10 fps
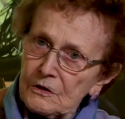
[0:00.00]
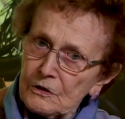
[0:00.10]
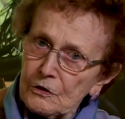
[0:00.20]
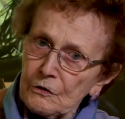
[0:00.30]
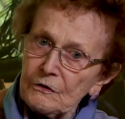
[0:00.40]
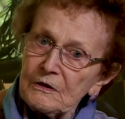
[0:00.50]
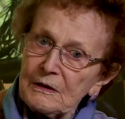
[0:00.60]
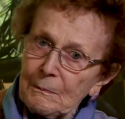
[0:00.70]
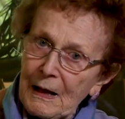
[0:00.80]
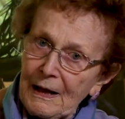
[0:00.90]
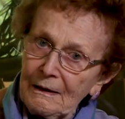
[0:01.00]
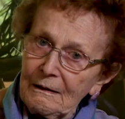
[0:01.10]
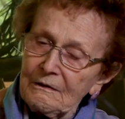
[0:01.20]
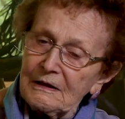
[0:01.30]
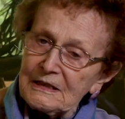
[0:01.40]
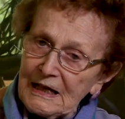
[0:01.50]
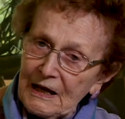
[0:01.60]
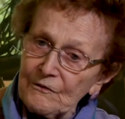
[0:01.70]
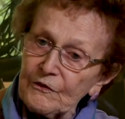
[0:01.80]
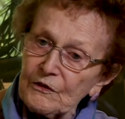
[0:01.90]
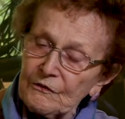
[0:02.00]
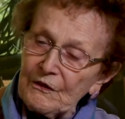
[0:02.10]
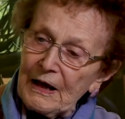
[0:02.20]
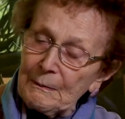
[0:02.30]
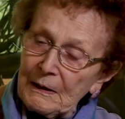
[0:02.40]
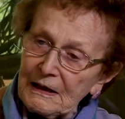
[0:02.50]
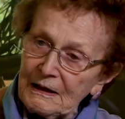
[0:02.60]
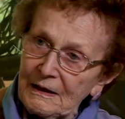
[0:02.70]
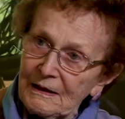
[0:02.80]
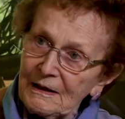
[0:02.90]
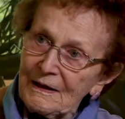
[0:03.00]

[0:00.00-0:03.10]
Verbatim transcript: turned the, Black, the Sandford family